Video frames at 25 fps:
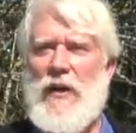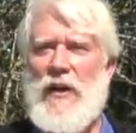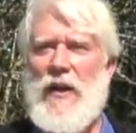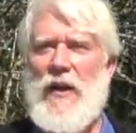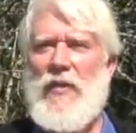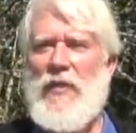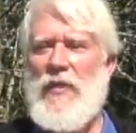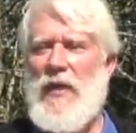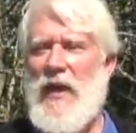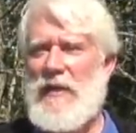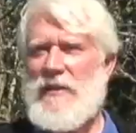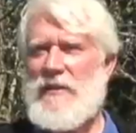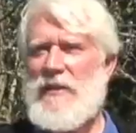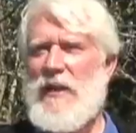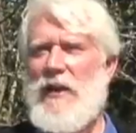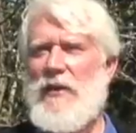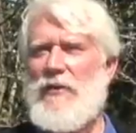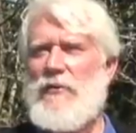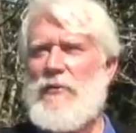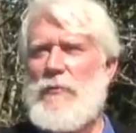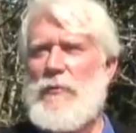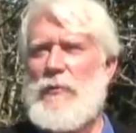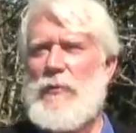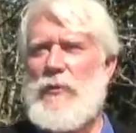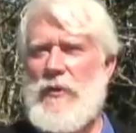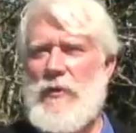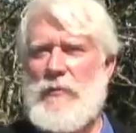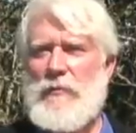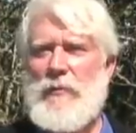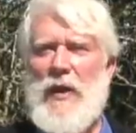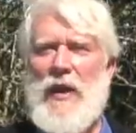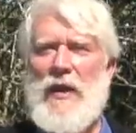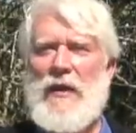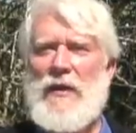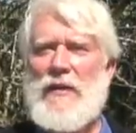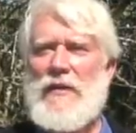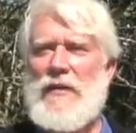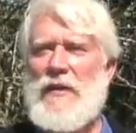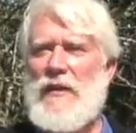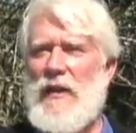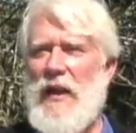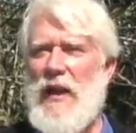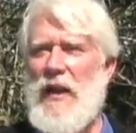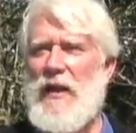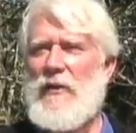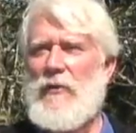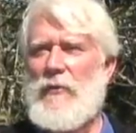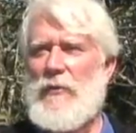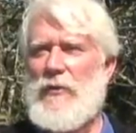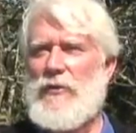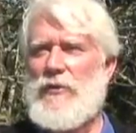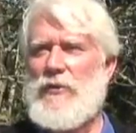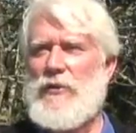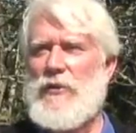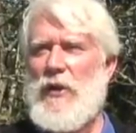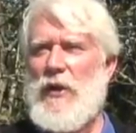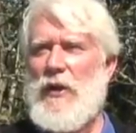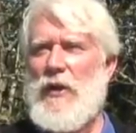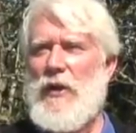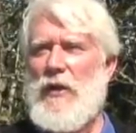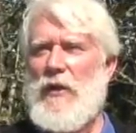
And that's how you put it back into language.